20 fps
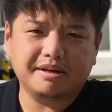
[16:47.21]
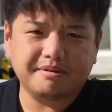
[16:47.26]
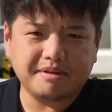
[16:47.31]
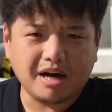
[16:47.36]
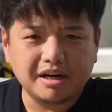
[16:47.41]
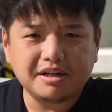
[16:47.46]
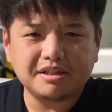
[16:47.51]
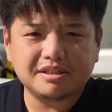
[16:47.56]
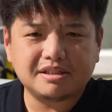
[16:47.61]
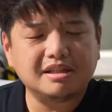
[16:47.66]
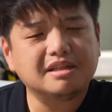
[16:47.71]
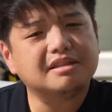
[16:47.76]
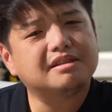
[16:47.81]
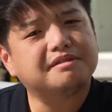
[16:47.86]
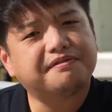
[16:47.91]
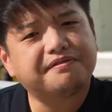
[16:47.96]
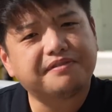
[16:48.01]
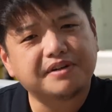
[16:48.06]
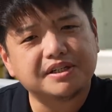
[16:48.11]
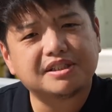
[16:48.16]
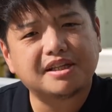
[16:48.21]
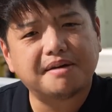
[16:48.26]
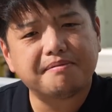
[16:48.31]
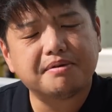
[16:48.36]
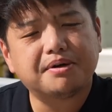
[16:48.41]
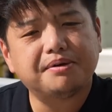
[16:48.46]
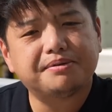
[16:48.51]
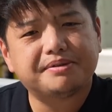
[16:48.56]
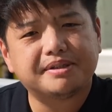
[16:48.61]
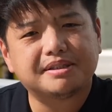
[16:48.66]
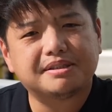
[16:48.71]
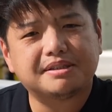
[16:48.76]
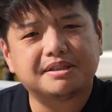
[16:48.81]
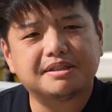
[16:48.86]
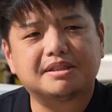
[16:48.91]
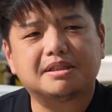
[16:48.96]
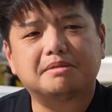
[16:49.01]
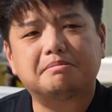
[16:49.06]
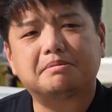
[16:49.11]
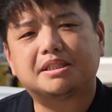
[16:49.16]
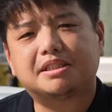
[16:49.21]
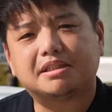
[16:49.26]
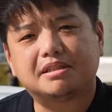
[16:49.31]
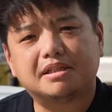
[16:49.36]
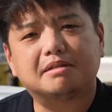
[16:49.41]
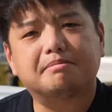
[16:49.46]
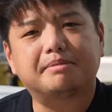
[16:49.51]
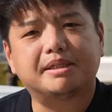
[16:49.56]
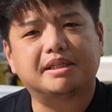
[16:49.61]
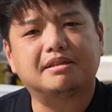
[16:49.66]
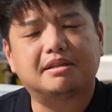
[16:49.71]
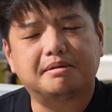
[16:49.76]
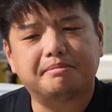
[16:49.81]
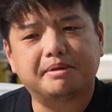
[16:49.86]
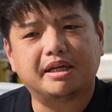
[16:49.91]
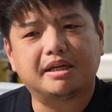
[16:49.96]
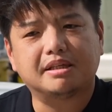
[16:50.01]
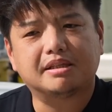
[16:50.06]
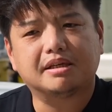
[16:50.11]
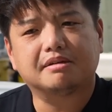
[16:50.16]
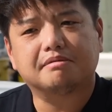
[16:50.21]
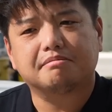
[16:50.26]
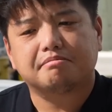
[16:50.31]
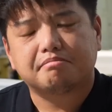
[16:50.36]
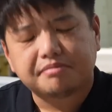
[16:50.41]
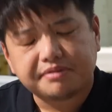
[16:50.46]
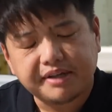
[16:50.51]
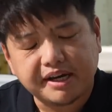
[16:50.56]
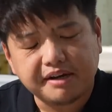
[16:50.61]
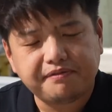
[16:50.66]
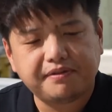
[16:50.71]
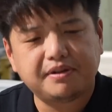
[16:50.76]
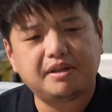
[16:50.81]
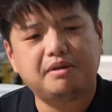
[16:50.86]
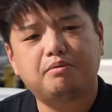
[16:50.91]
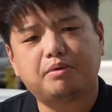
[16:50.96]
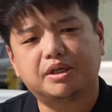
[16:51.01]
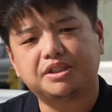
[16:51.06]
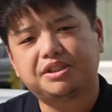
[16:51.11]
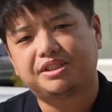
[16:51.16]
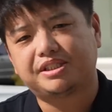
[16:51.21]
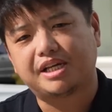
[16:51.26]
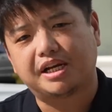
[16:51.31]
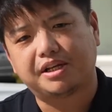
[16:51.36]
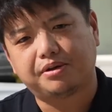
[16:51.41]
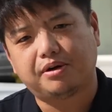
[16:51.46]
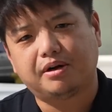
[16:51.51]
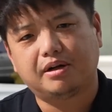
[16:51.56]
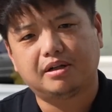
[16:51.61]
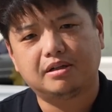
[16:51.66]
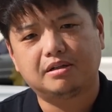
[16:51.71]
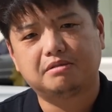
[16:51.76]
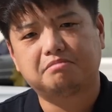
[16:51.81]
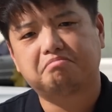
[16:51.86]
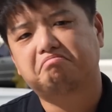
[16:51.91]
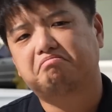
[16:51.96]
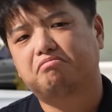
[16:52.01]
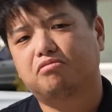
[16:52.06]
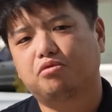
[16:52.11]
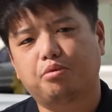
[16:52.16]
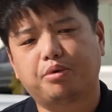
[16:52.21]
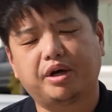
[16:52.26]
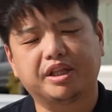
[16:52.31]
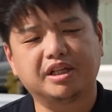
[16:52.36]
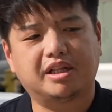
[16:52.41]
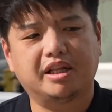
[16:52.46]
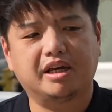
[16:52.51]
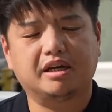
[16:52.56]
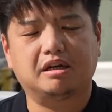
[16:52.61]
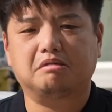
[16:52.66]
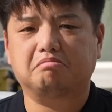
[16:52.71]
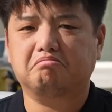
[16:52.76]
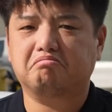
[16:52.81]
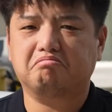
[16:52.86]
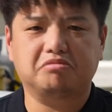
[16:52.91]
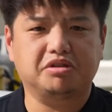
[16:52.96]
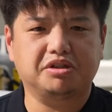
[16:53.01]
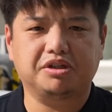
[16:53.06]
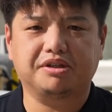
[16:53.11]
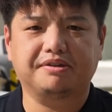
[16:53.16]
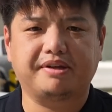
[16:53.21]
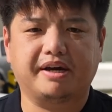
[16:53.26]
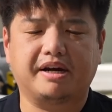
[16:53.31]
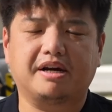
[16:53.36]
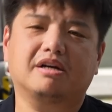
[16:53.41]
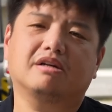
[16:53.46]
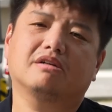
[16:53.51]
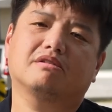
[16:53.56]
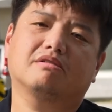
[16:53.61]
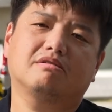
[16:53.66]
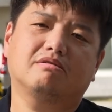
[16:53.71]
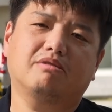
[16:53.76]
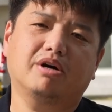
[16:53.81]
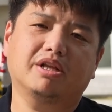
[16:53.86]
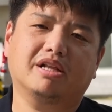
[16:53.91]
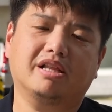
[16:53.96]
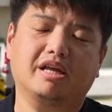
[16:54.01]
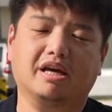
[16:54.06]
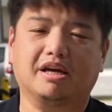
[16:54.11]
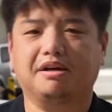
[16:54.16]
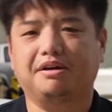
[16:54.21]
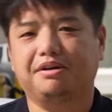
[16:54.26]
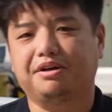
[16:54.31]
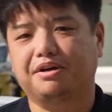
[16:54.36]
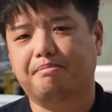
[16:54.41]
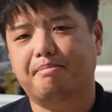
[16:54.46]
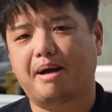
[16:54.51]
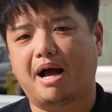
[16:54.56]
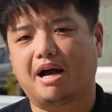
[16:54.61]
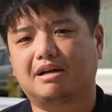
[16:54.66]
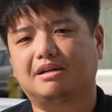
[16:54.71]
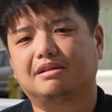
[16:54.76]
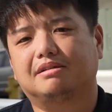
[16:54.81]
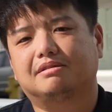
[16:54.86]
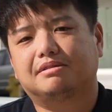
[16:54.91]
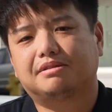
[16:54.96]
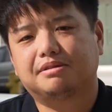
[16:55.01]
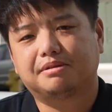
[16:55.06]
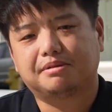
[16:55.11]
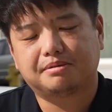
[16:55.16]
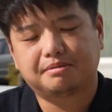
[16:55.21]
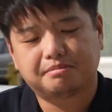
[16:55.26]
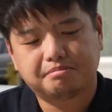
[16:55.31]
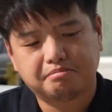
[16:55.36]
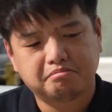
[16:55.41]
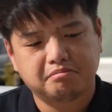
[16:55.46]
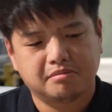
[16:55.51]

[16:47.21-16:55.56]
honestly, the first time you go through the system, it's a little bit intimidating. Thankfully, once you set it all, one click, you're there. One click, you're back. So